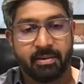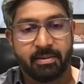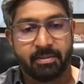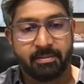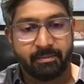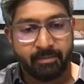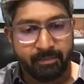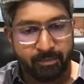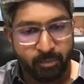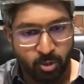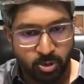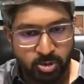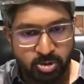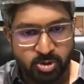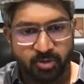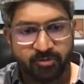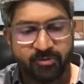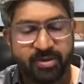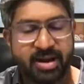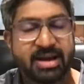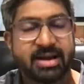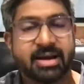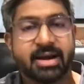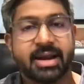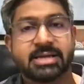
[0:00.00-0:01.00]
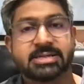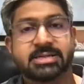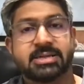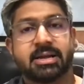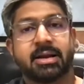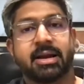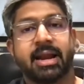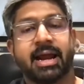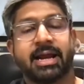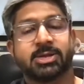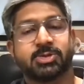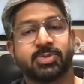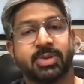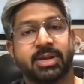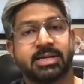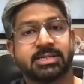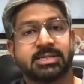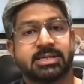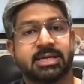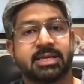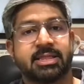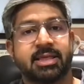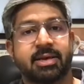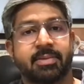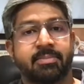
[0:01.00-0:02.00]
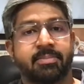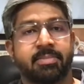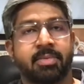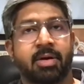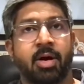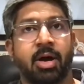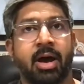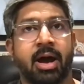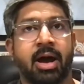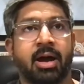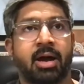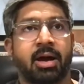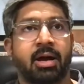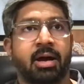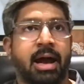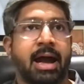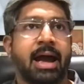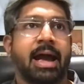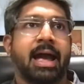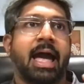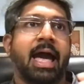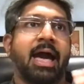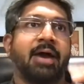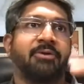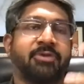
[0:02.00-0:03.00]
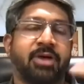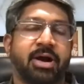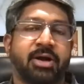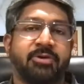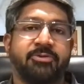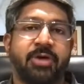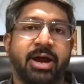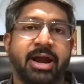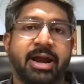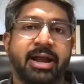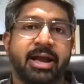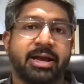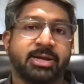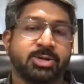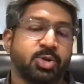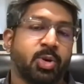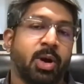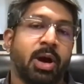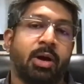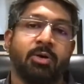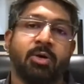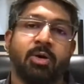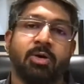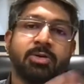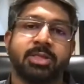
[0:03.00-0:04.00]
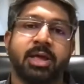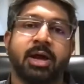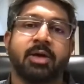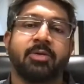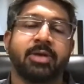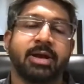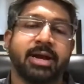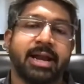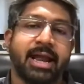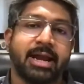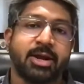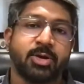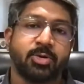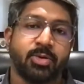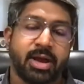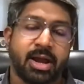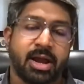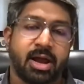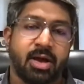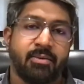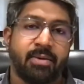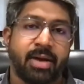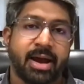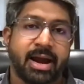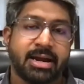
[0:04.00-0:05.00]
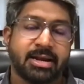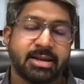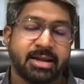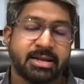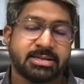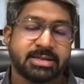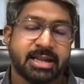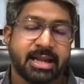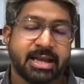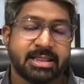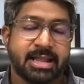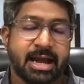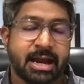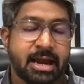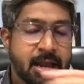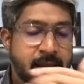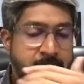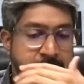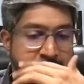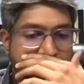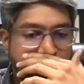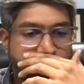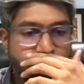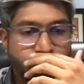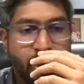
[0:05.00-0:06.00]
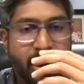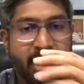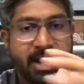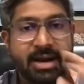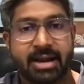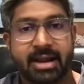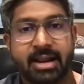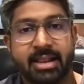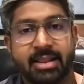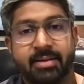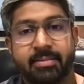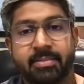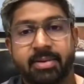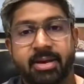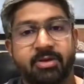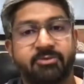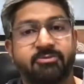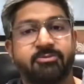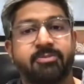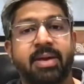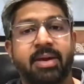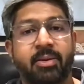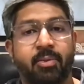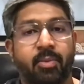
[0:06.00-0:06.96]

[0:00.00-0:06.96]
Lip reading: most of my international clients, when I see them, I have a rough idea as to how long they're going to take to recover and things like that. So I tell them, give me